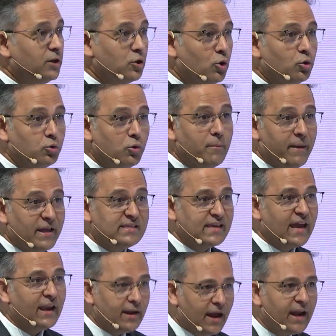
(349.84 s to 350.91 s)
you, go do a PET
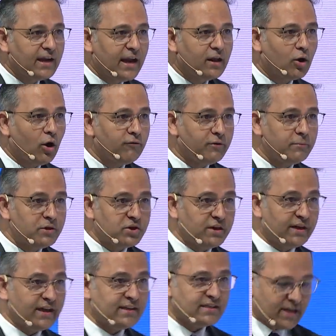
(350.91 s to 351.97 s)
scan and get a confirmatory
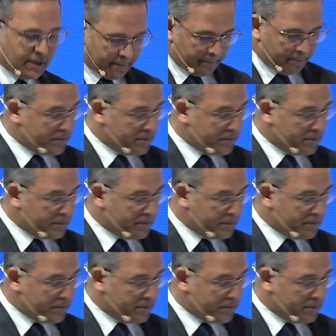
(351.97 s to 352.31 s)
test done.